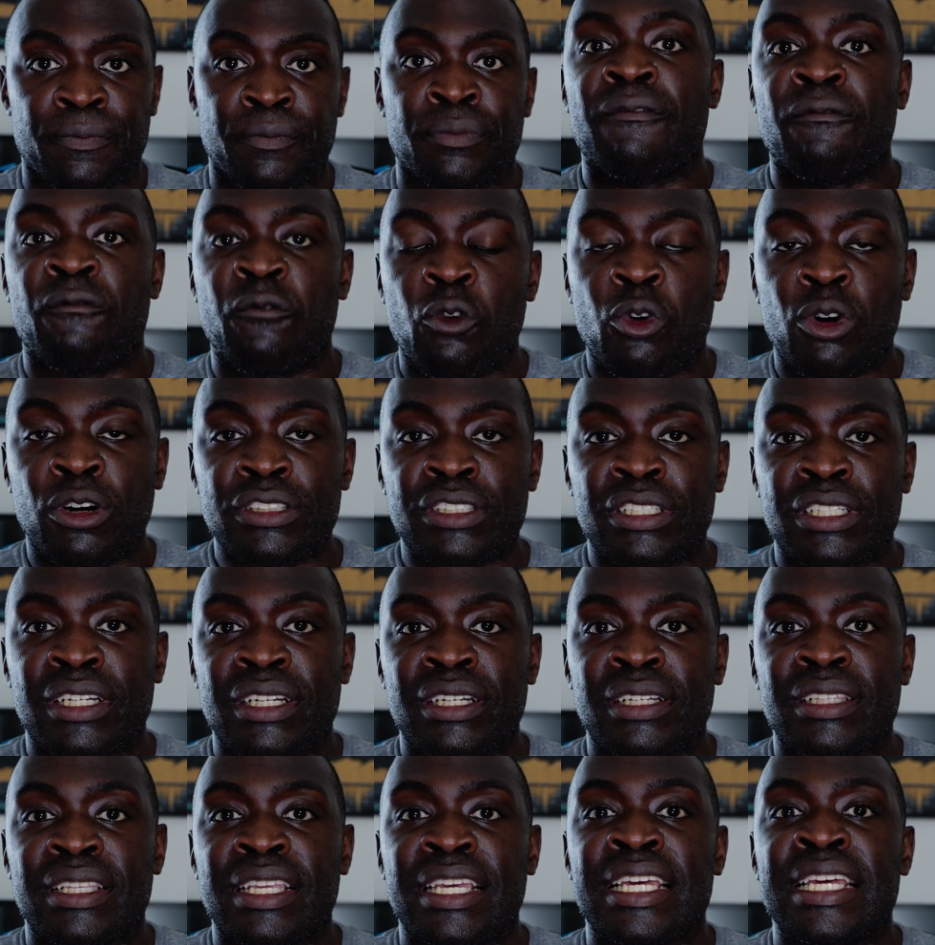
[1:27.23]

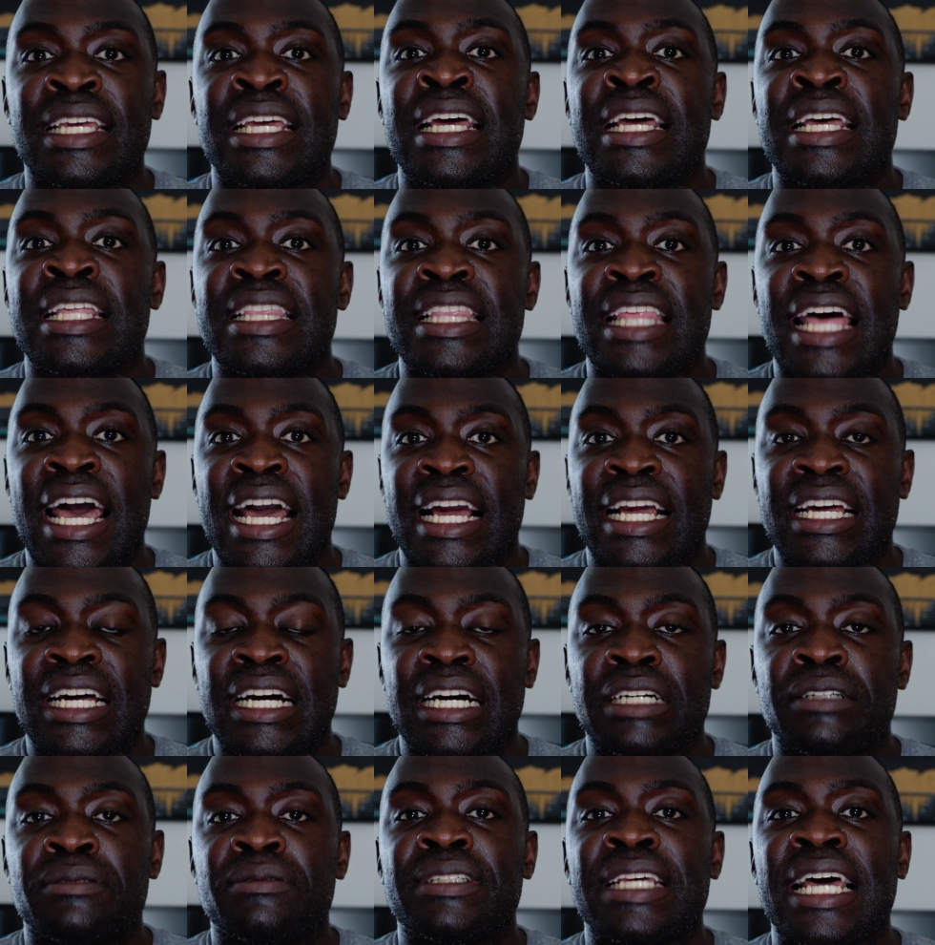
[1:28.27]
Unfortunately, that
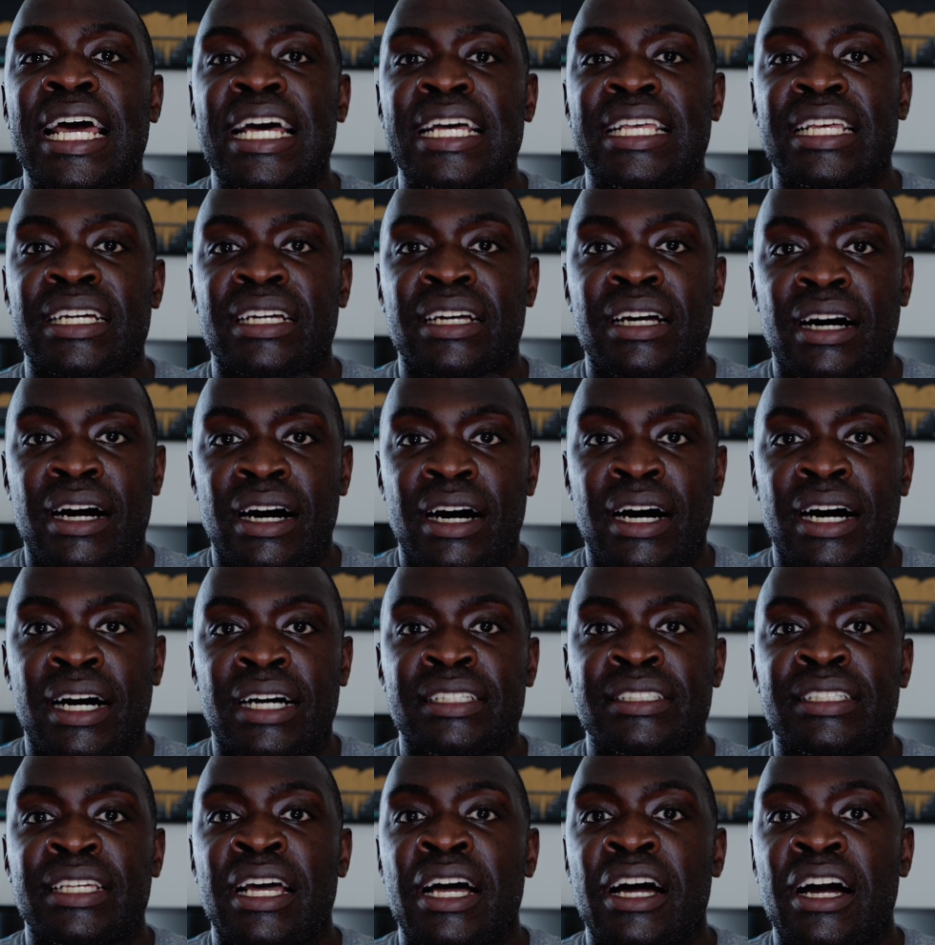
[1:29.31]
comes at a
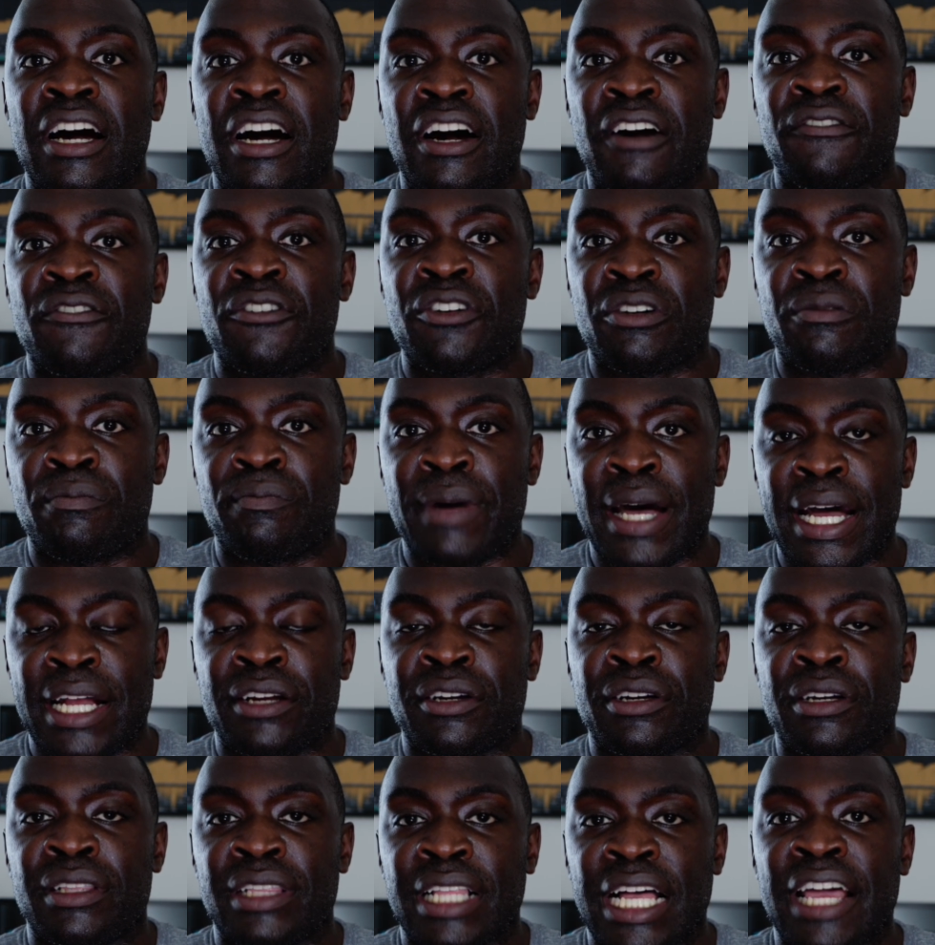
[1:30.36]
cost of your
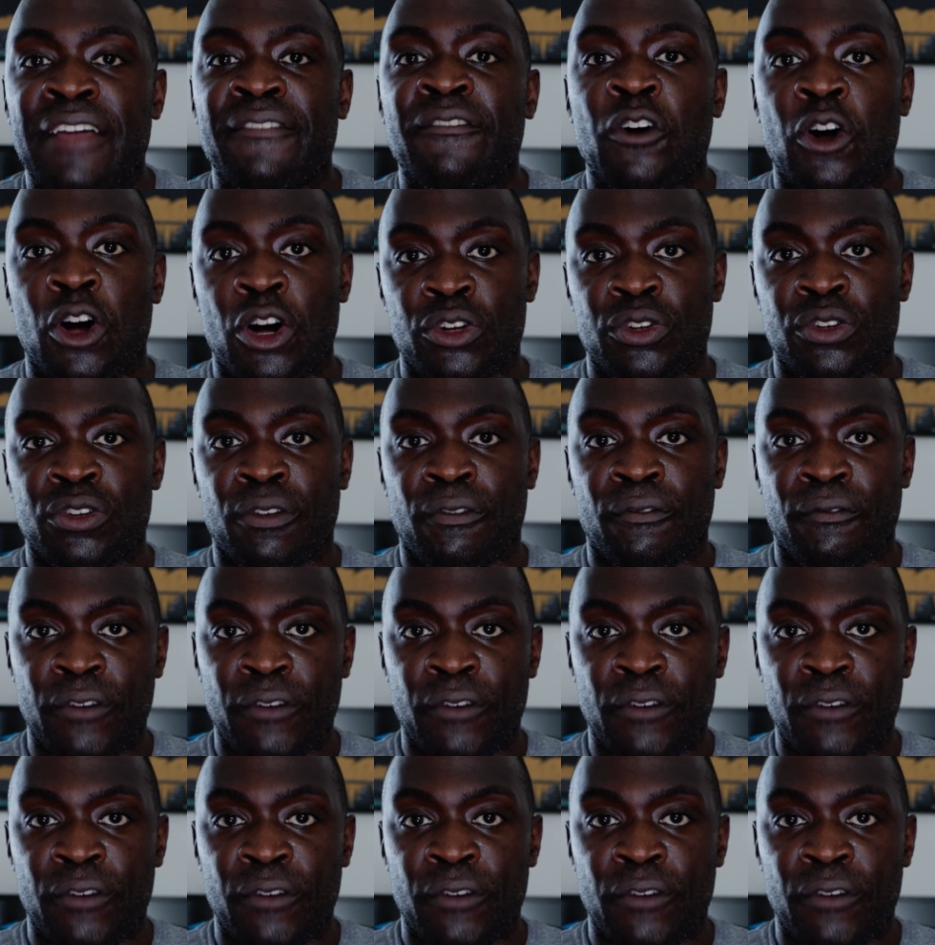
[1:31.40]
battery life on your